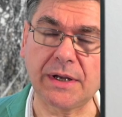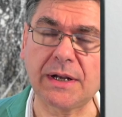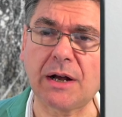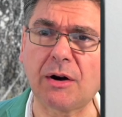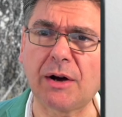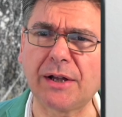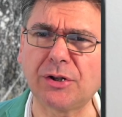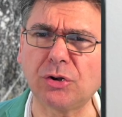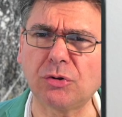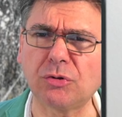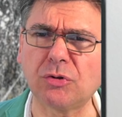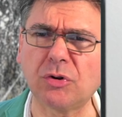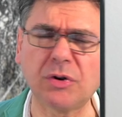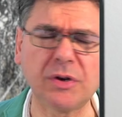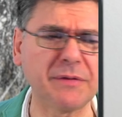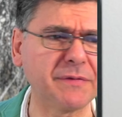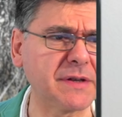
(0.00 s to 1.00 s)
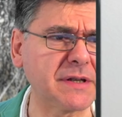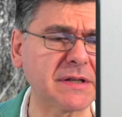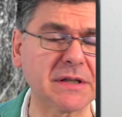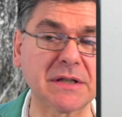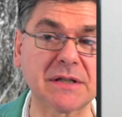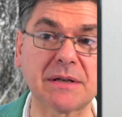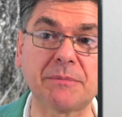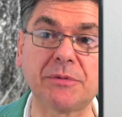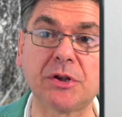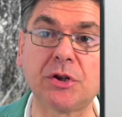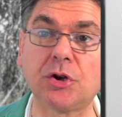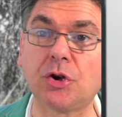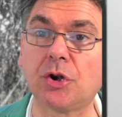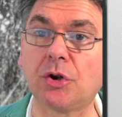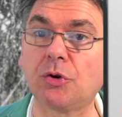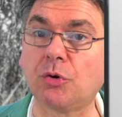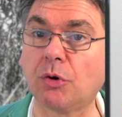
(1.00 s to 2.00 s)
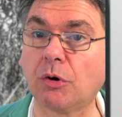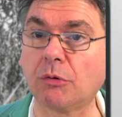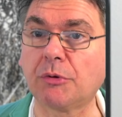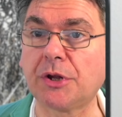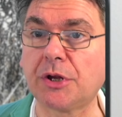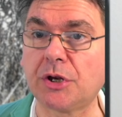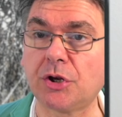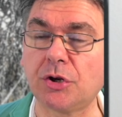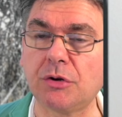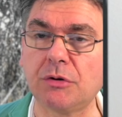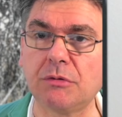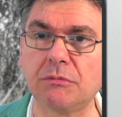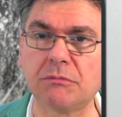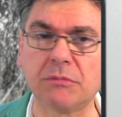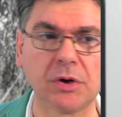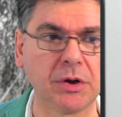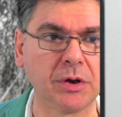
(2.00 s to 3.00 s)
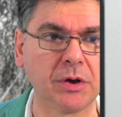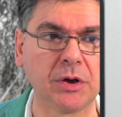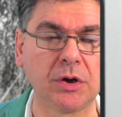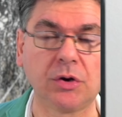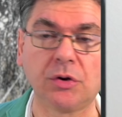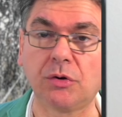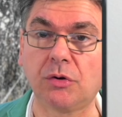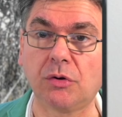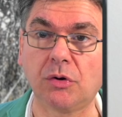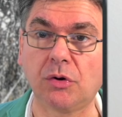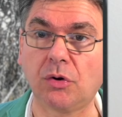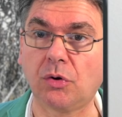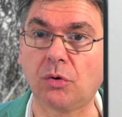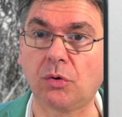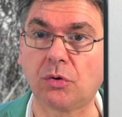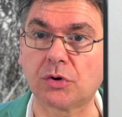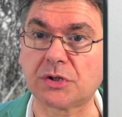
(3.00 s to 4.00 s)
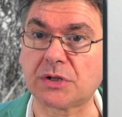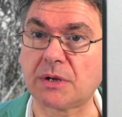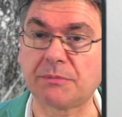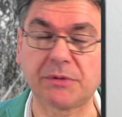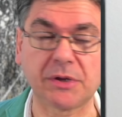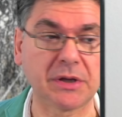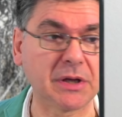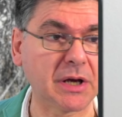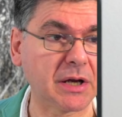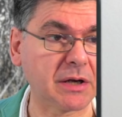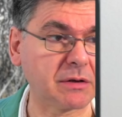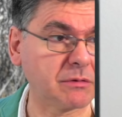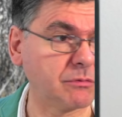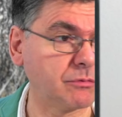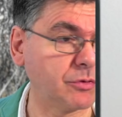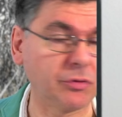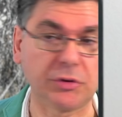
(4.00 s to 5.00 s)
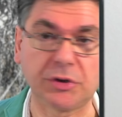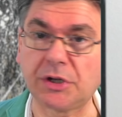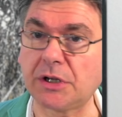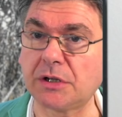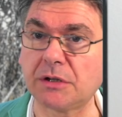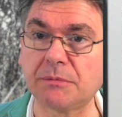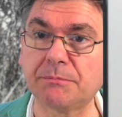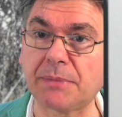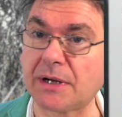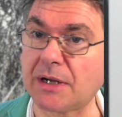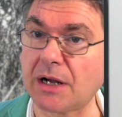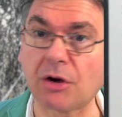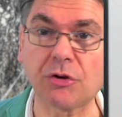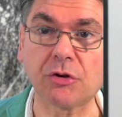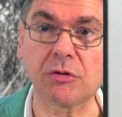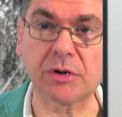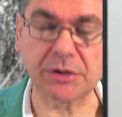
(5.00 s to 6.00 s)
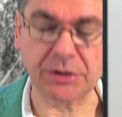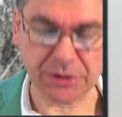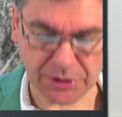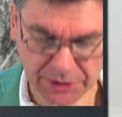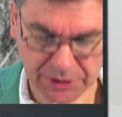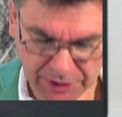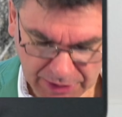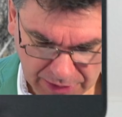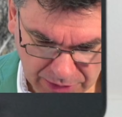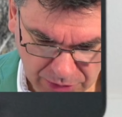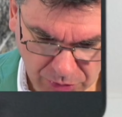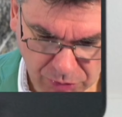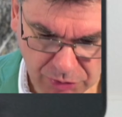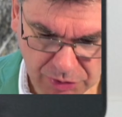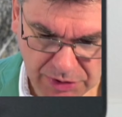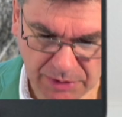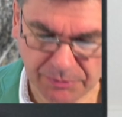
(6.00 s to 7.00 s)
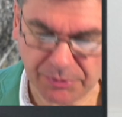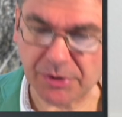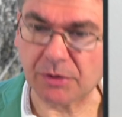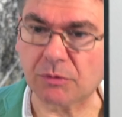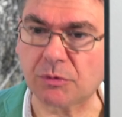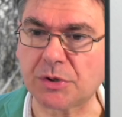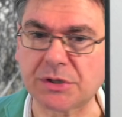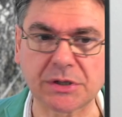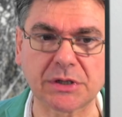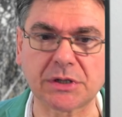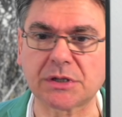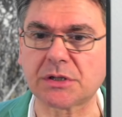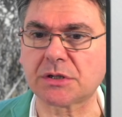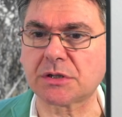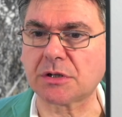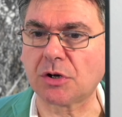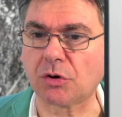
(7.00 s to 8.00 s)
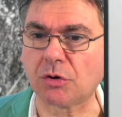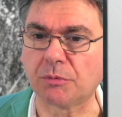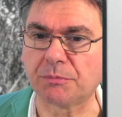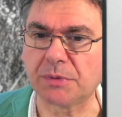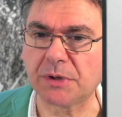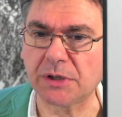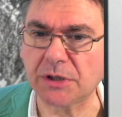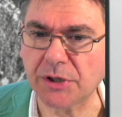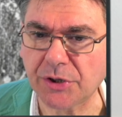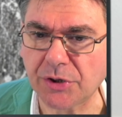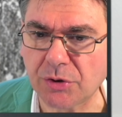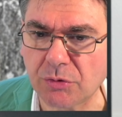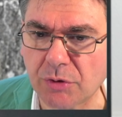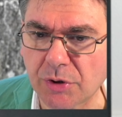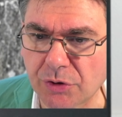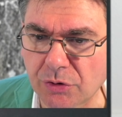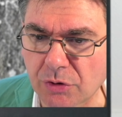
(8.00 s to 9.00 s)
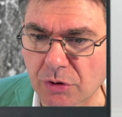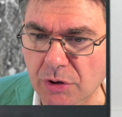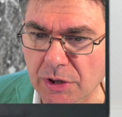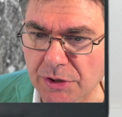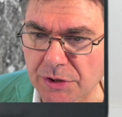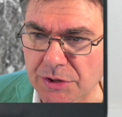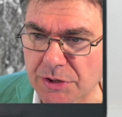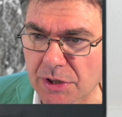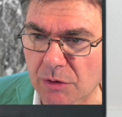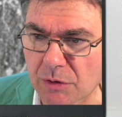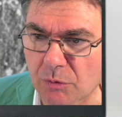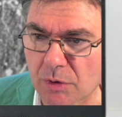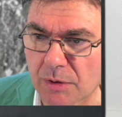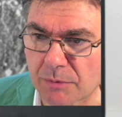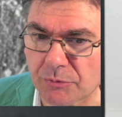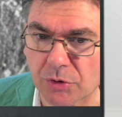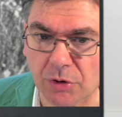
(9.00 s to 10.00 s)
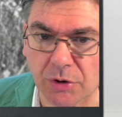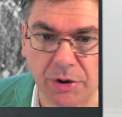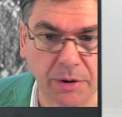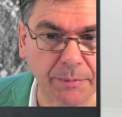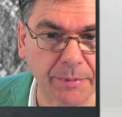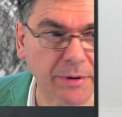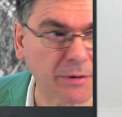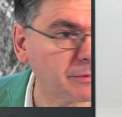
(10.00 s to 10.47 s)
I don't know if this is something you already knew, or something that you didn't, but now you understand, or something which is completely new and you don't understand what I'm talking about.